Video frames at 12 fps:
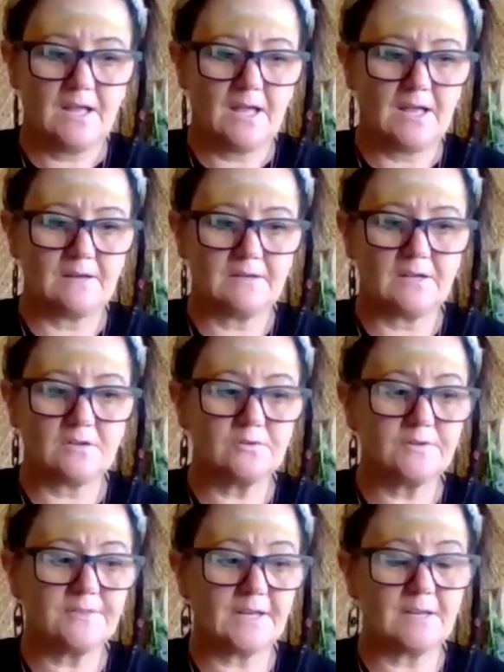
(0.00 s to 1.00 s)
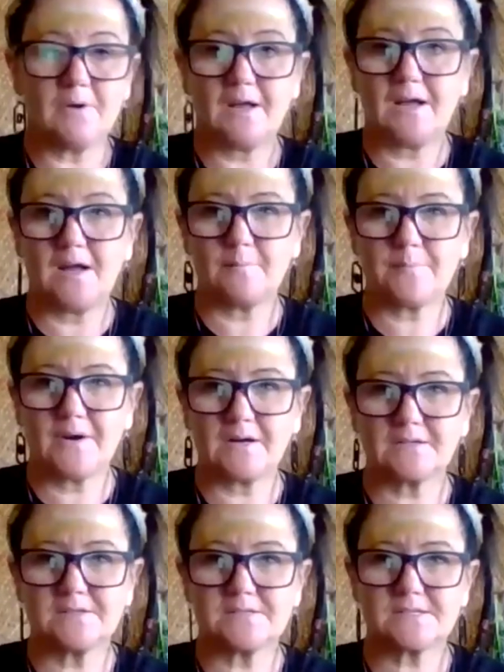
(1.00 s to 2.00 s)
and include that in my art
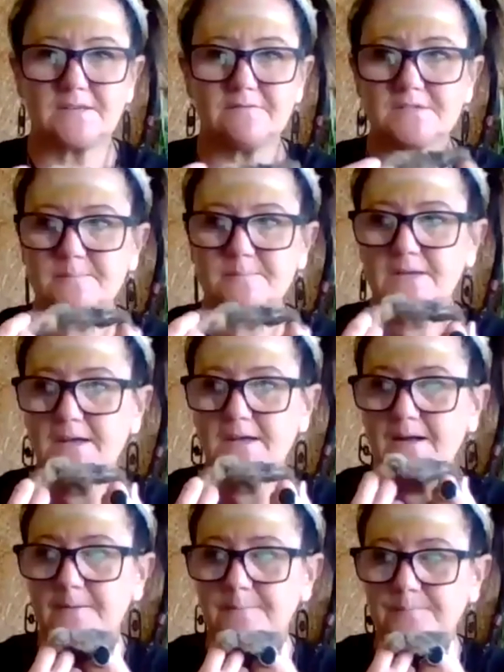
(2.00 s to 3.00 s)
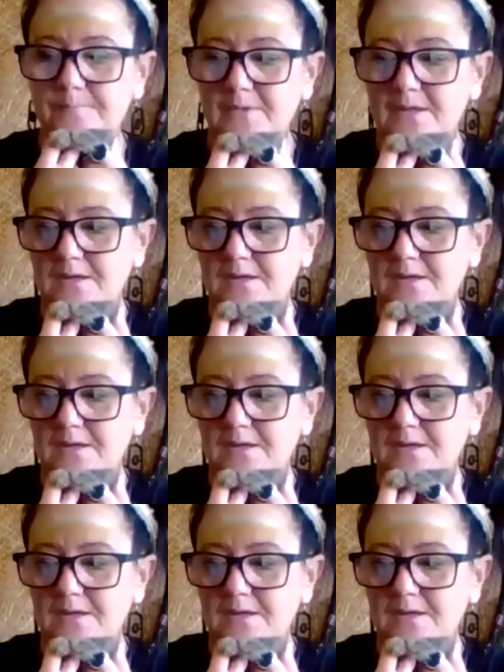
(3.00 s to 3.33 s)
practice gives me, um,